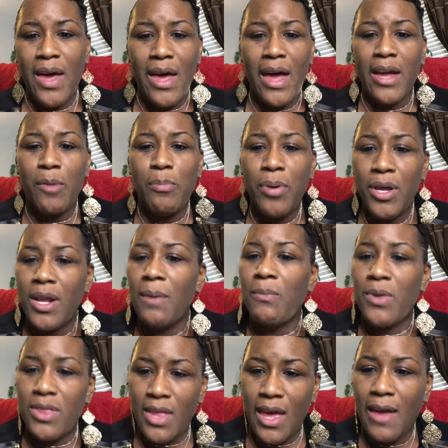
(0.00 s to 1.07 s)
I could put up
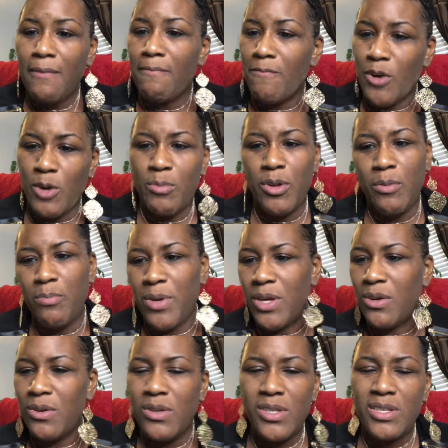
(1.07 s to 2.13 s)
with that. Verbal
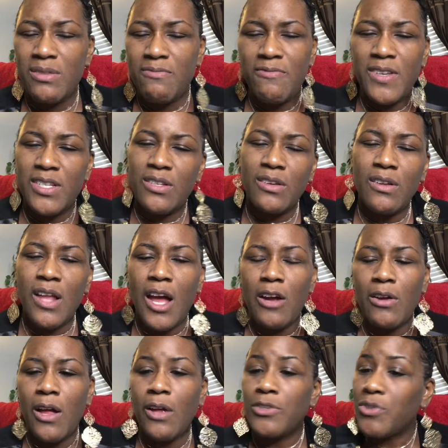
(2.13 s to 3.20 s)
abuse, physical
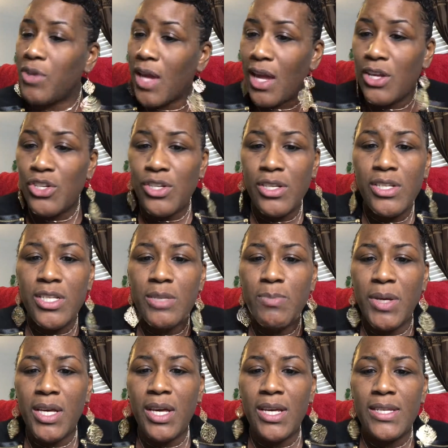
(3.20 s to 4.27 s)
altercations,
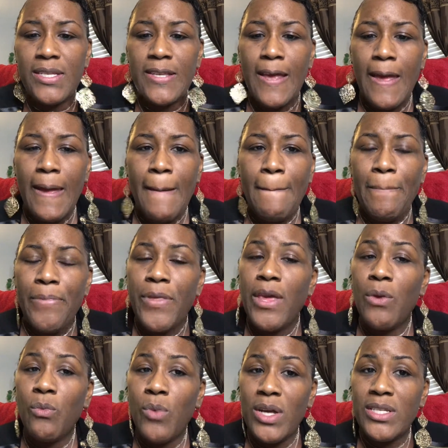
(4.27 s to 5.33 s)
because
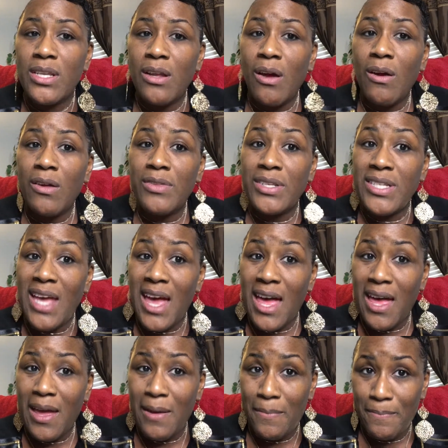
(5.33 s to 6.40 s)
it wasn't all the
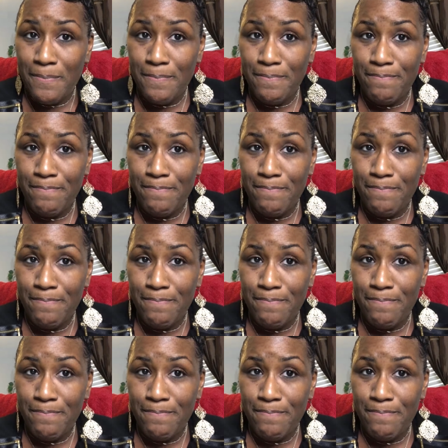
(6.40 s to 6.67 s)
time.